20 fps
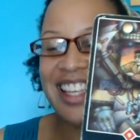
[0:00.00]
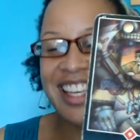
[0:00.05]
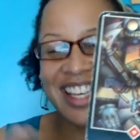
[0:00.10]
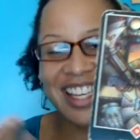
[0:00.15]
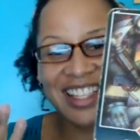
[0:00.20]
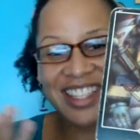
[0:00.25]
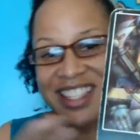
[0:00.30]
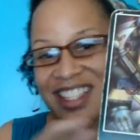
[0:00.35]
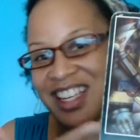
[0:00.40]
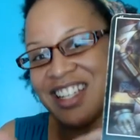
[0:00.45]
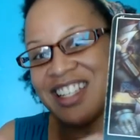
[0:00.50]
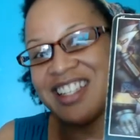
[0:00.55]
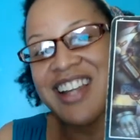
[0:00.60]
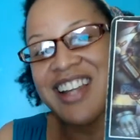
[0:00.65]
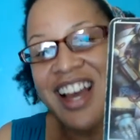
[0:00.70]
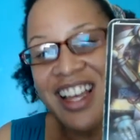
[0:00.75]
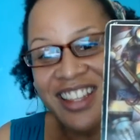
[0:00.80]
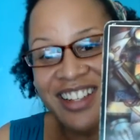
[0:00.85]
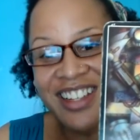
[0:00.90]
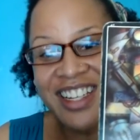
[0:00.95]
it's
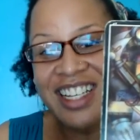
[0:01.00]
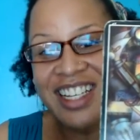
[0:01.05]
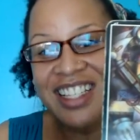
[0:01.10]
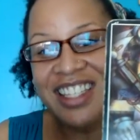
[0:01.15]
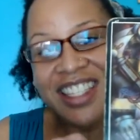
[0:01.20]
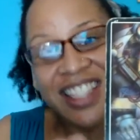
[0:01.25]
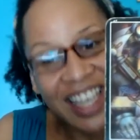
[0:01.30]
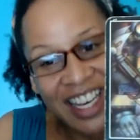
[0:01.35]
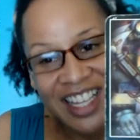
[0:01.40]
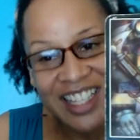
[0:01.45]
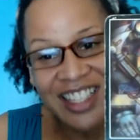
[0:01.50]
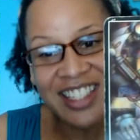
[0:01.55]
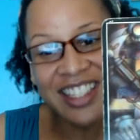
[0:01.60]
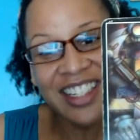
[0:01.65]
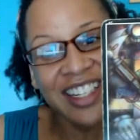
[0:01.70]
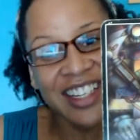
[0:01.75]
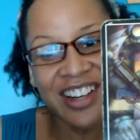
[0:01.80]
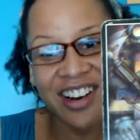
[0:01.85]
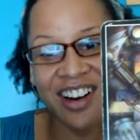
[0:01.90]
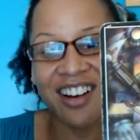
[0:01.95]
another
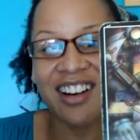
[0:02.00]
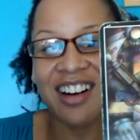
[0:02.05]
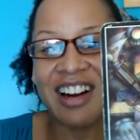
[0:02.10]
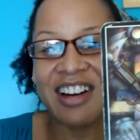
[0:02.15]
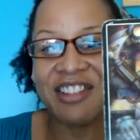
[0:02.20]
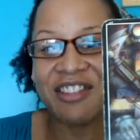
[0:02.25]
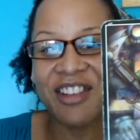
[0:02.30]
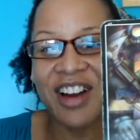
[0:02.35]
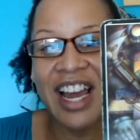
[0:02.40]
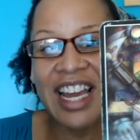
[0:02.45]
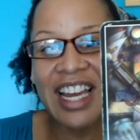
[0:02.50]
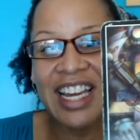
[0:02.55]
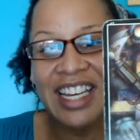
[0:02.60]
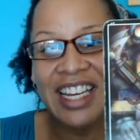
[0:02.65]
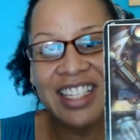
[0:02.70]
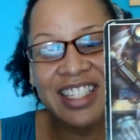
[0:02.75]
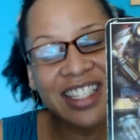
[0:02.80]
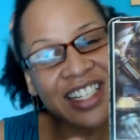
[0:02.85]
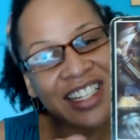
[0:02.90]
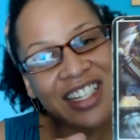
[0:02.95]
intensity card, right?
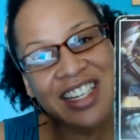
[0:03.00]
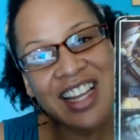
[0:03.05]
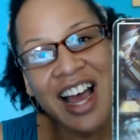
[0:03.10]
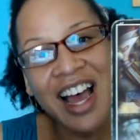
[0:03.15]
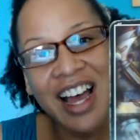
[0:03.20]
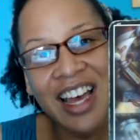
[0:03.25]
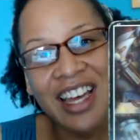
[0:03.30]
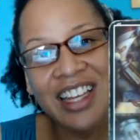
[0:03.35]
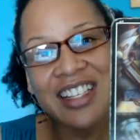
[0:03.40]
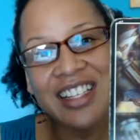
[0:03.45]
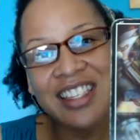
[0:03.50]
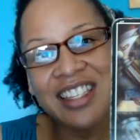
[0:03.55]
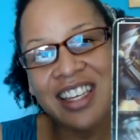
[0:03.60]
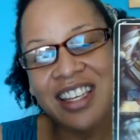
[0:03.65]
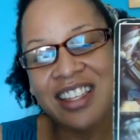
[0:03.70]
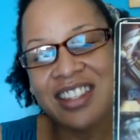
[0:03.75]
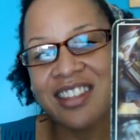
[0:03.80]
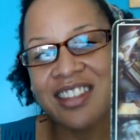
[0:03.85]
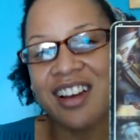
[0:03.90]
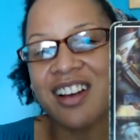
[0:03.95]
It's the 9, it's the
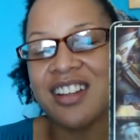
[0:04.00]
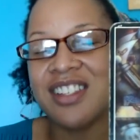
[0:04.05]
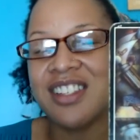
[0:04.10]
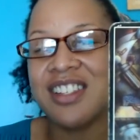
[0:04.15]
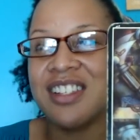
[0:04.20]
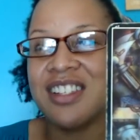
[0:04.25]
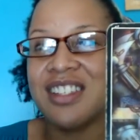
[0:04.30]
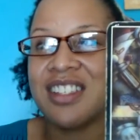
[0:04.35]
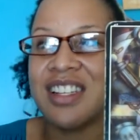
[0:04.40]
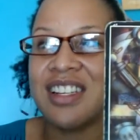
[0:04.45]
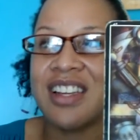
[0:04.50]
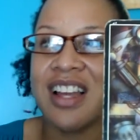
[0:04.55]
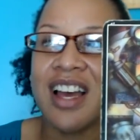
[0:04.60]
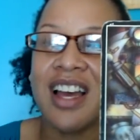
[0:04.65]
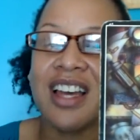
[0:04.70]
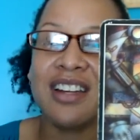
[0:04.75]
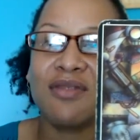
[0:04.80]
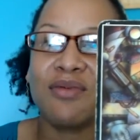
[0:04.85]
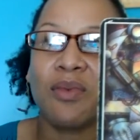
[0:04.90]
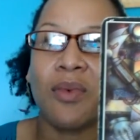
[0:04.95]
exhaustion, it's the
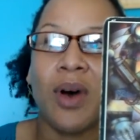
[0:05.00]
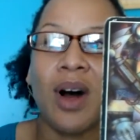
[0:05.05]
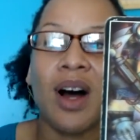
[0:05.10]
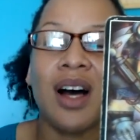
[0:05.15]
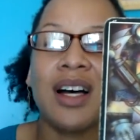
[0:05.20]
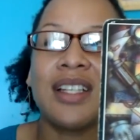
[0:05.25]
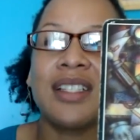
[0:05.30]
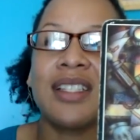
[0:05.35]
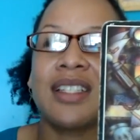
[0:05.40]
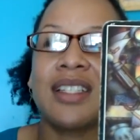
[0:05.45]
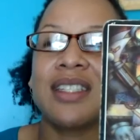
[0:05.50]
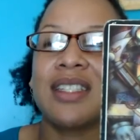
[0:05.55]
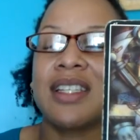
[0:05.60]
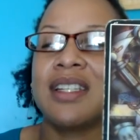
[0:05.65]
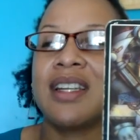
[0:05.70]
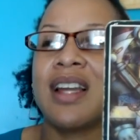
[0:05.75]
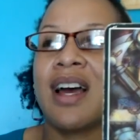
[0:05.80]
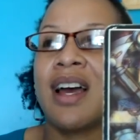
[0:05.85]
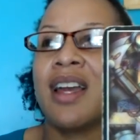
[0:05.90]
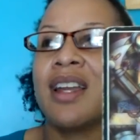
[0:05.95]
9 of Wands, it's the
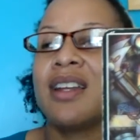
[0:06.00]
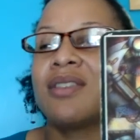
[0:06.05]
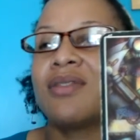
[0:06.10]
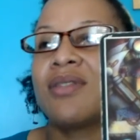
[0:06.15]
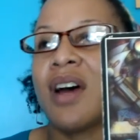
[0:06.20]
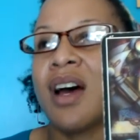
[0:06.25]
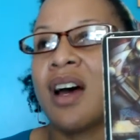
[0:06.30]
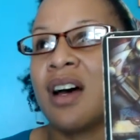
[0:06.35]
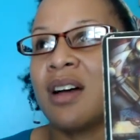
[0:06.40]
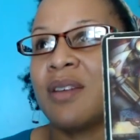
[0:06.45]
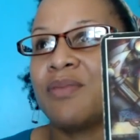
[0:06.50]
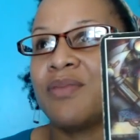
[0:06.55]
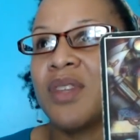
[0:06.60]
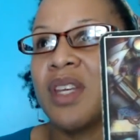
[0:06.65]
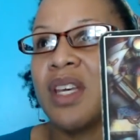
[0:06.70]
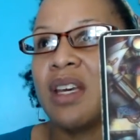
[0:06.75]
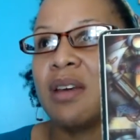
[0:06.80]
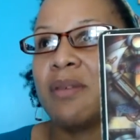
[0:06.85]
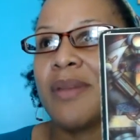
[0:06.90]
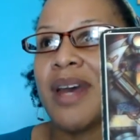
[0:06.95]
9 of
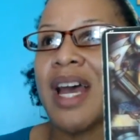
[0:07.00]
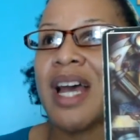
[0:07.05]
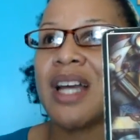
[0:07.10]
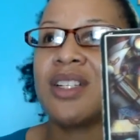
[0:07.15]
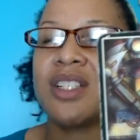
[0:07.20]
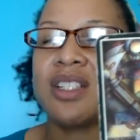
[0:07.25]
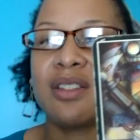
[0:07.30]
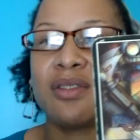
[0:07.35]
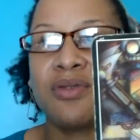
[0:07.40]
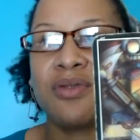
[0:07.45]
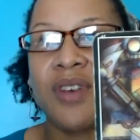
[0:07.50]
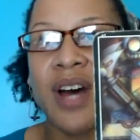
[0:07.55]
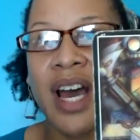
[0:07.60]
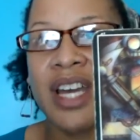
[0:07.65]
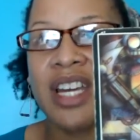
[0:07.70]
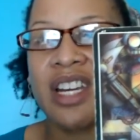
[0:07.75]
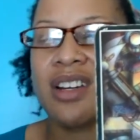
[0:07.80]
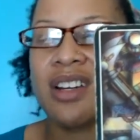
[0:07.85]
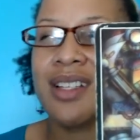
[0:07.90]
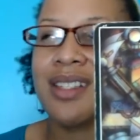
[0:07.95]
passion, of
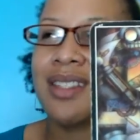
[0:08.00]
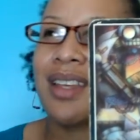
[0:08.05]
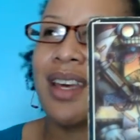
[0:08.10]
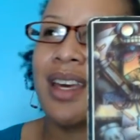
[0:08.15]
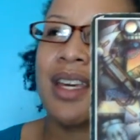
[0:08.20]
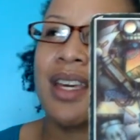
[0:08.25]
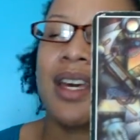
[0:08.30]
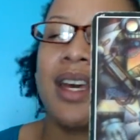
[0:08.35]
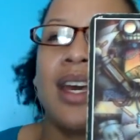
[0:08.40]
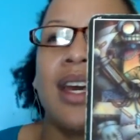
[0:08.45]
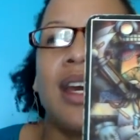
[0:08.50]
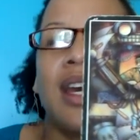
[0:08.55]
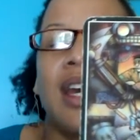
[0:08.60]
fire. It's like